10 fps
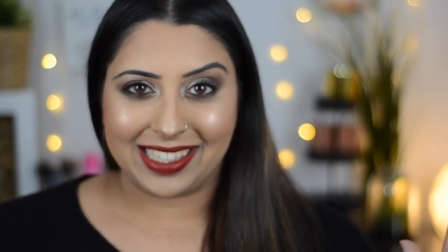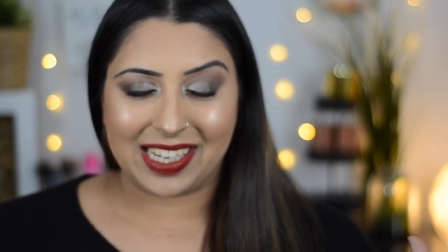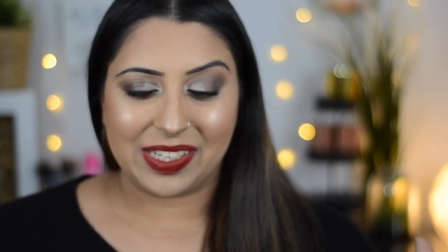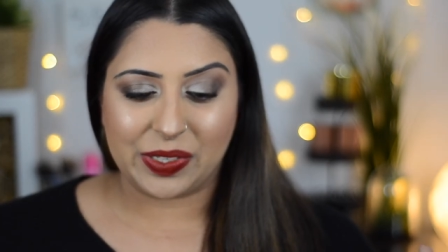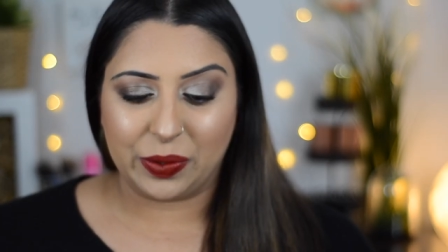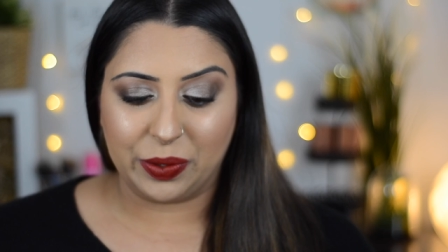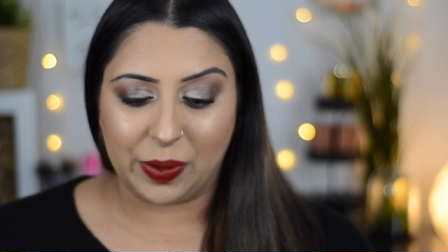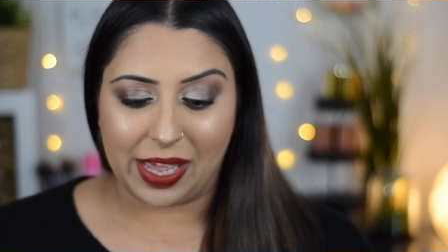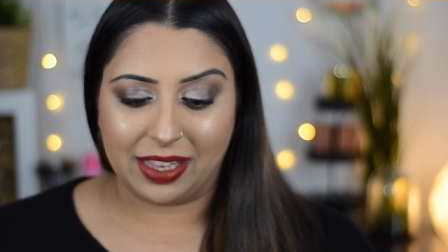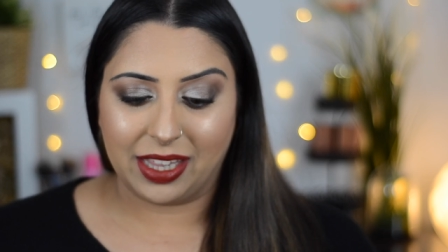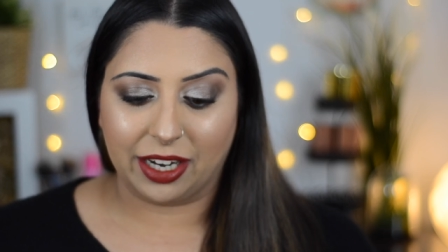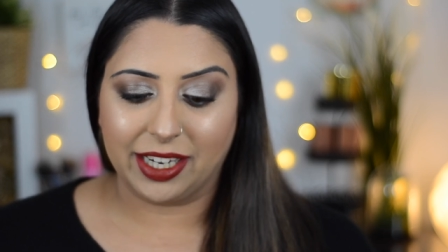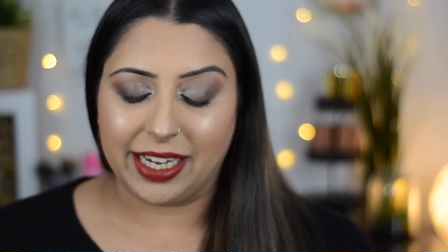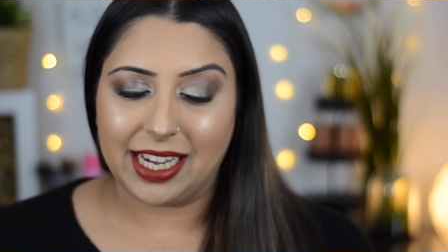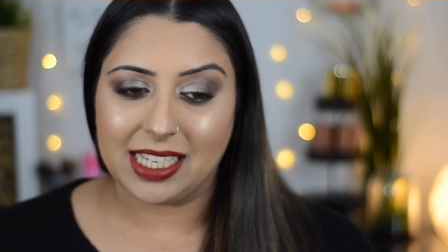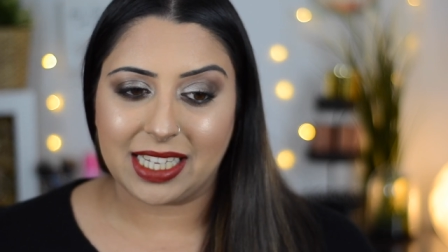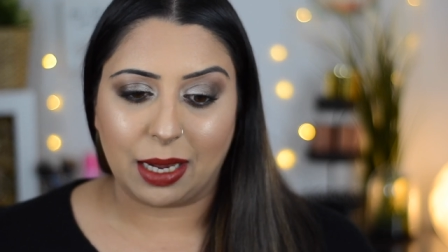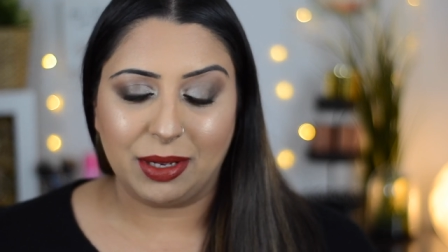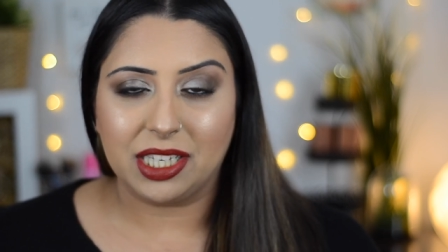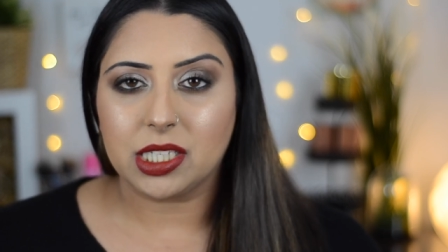Guys, so there it is. I
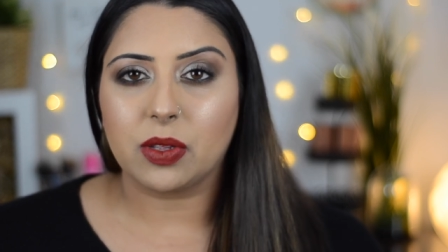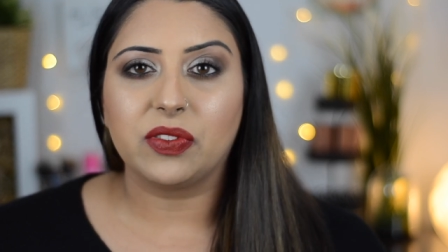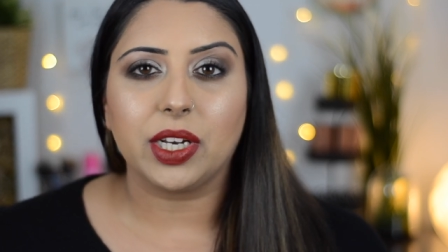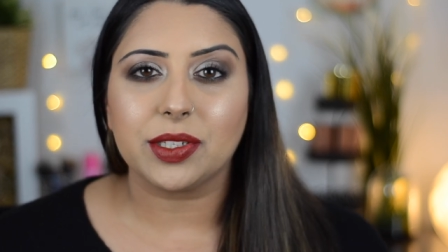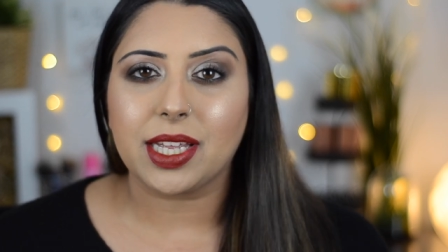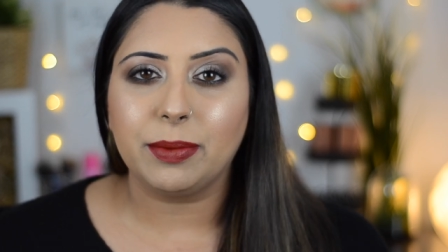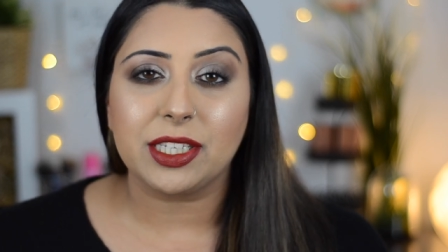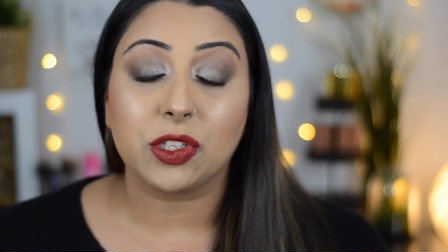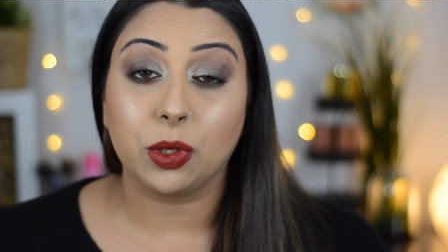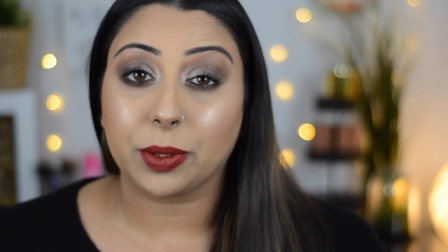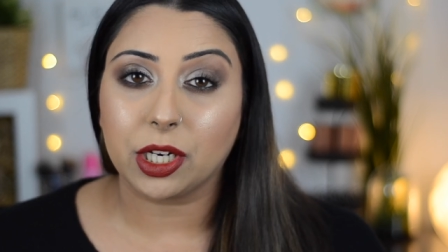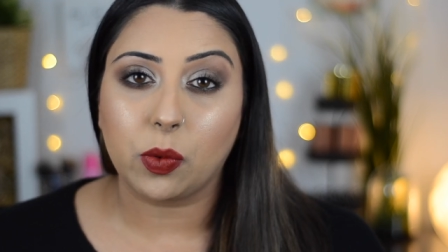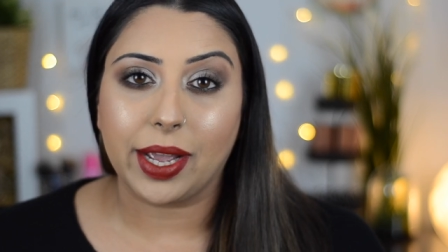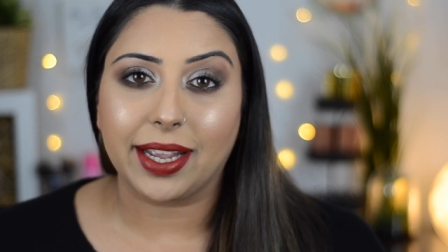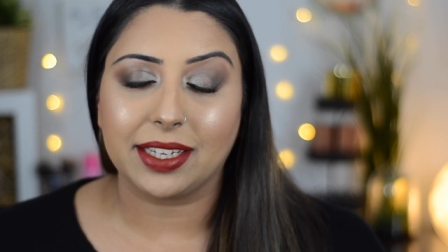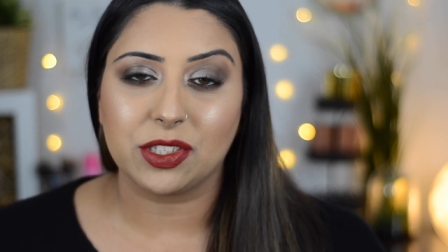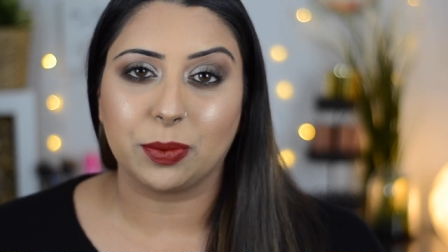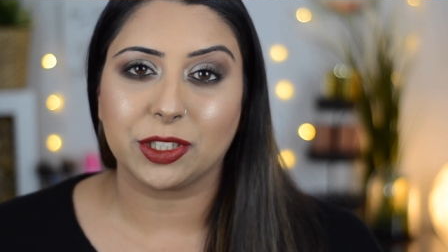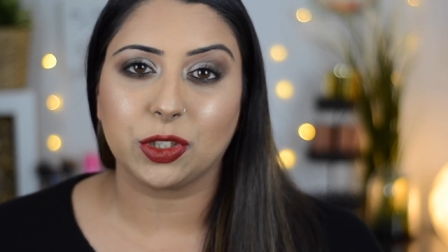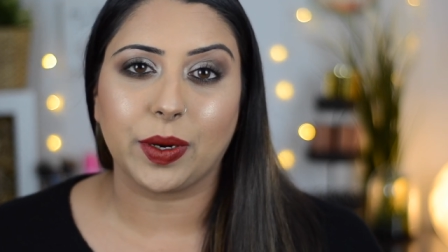mean, this video is going to be super quick and
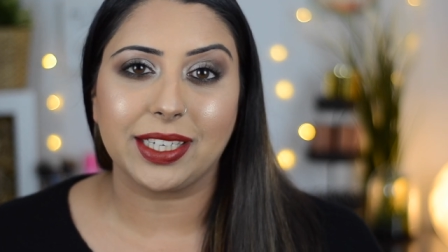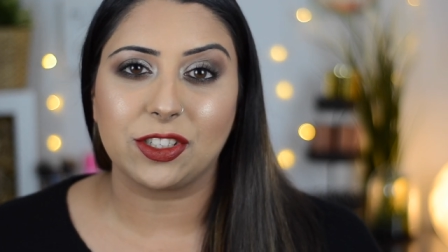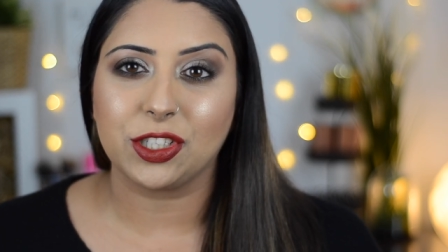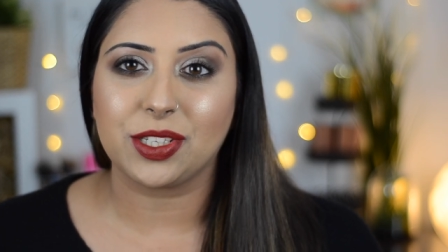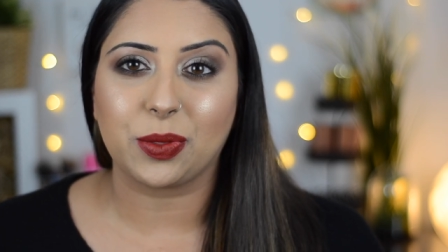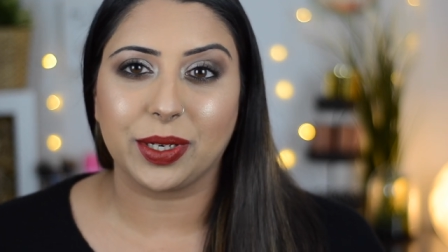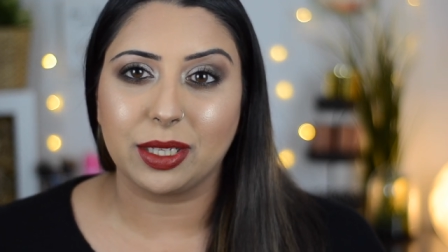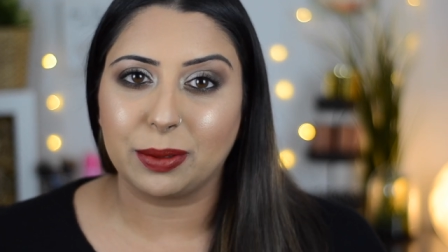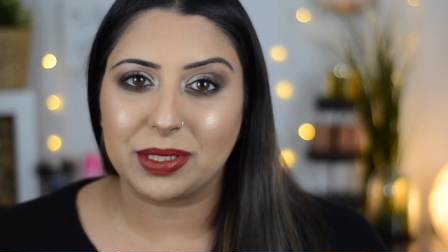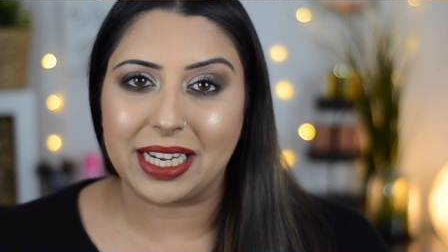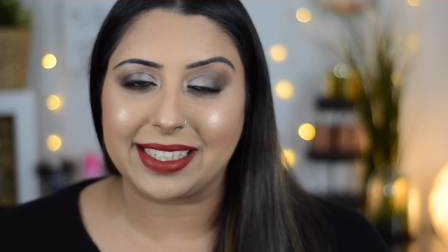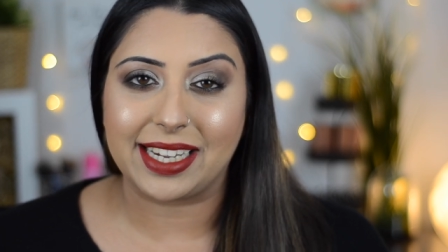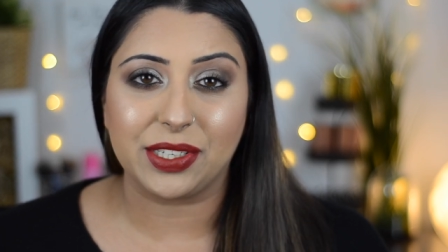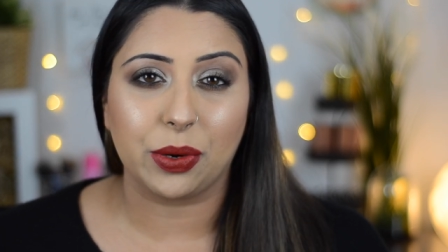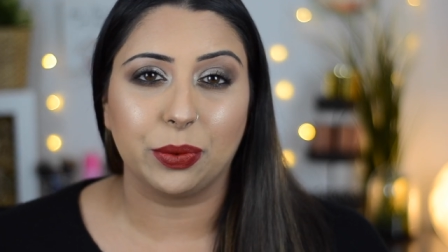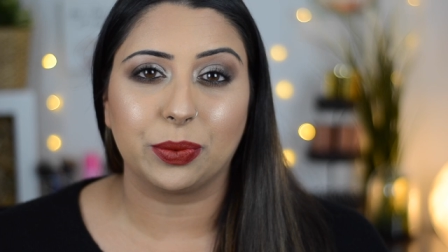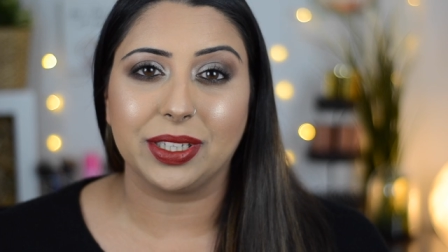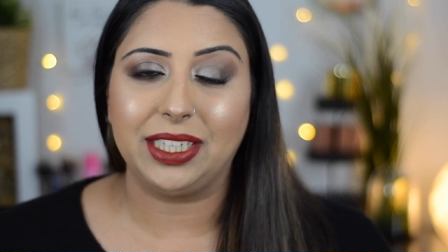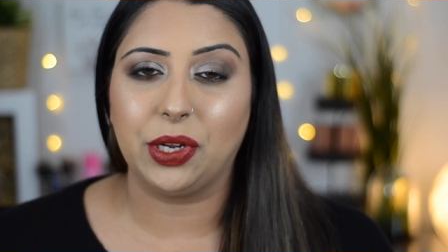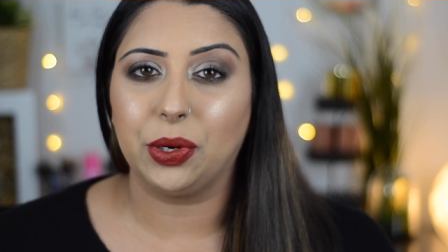super short. It's just 3 lipsticks. I don't
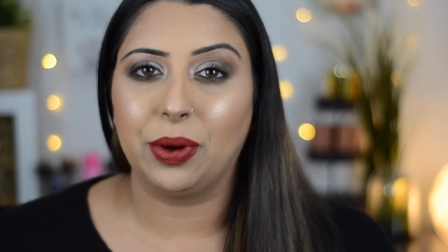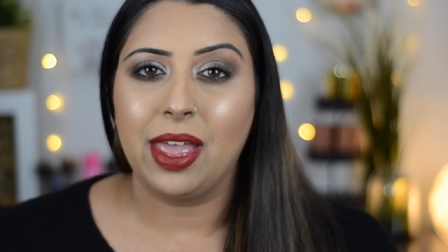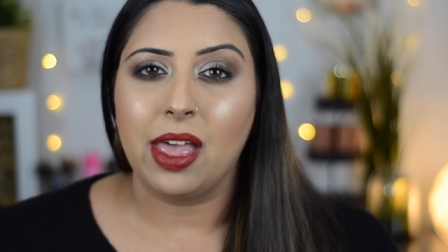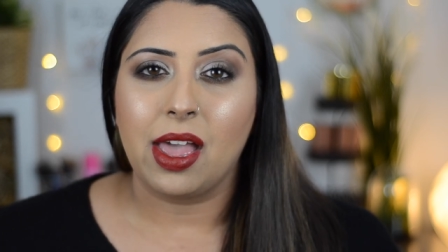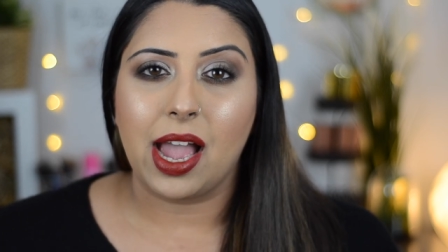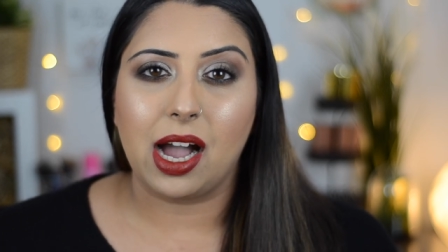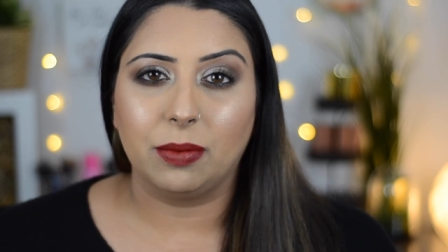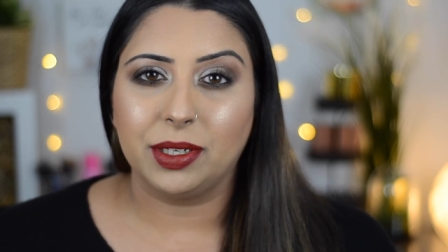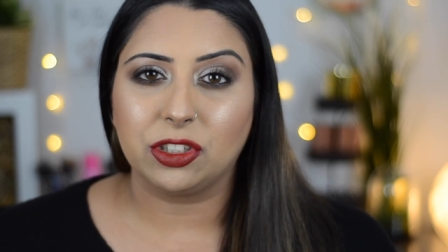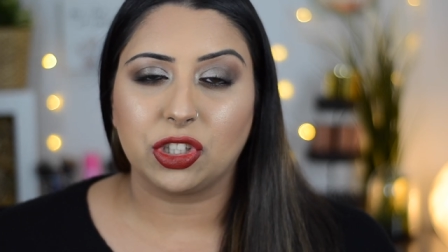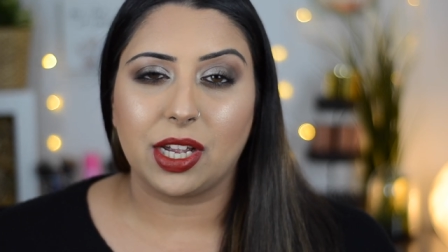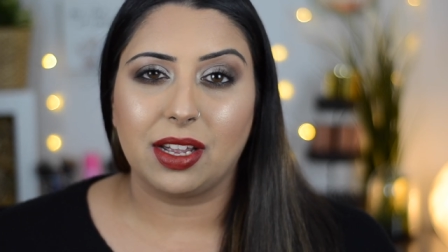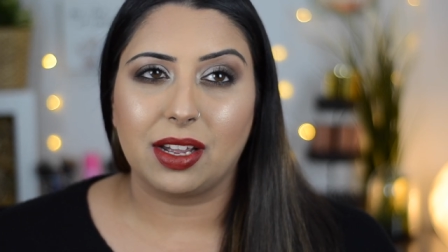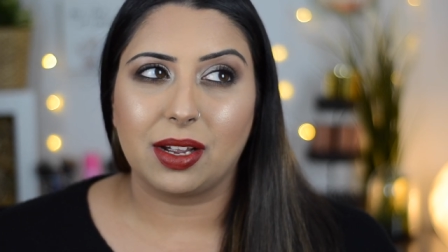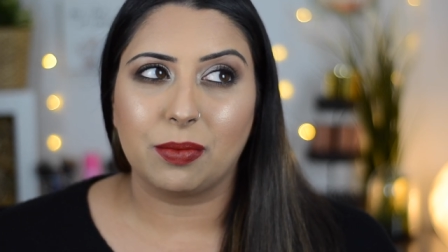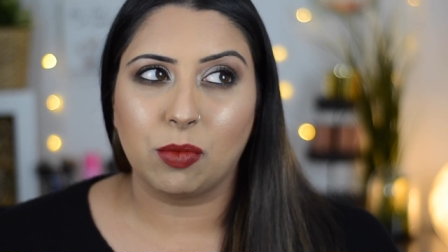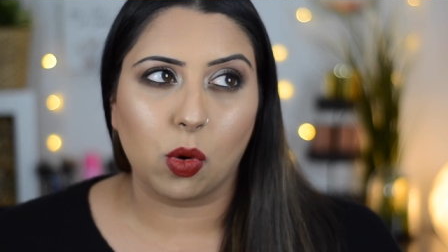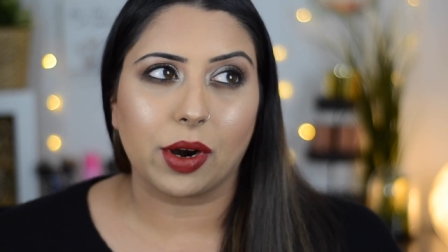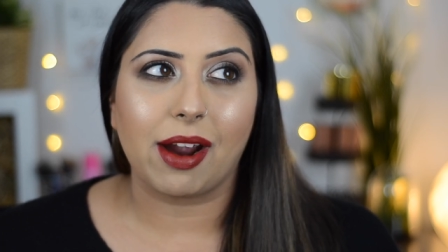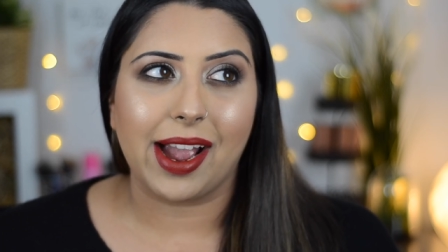really know how much
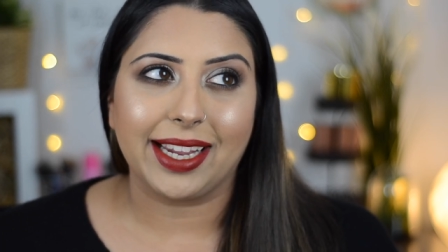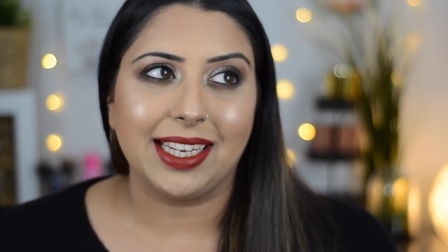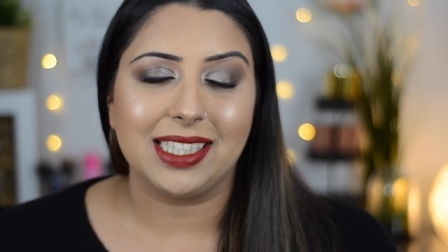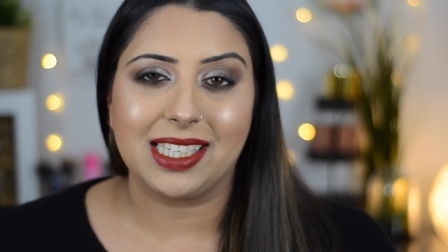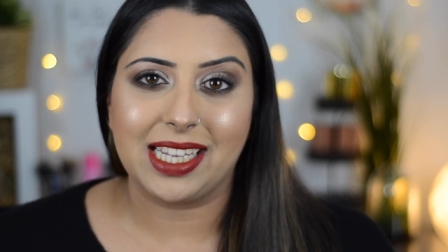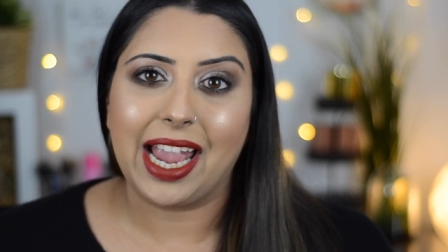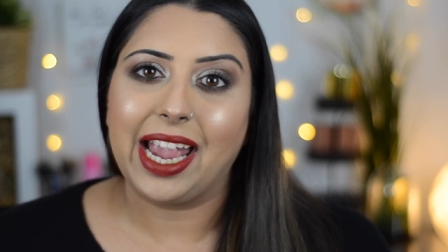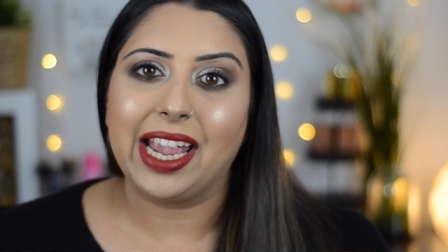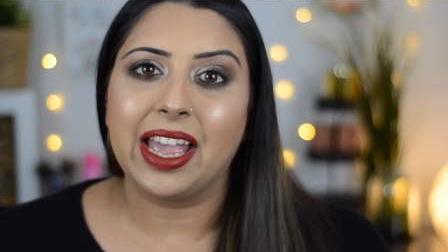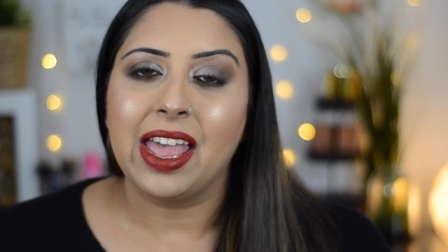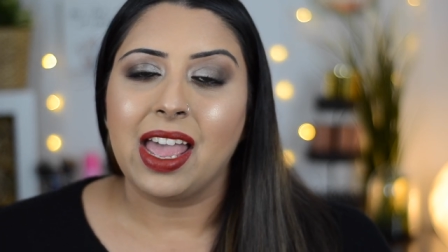more I can say.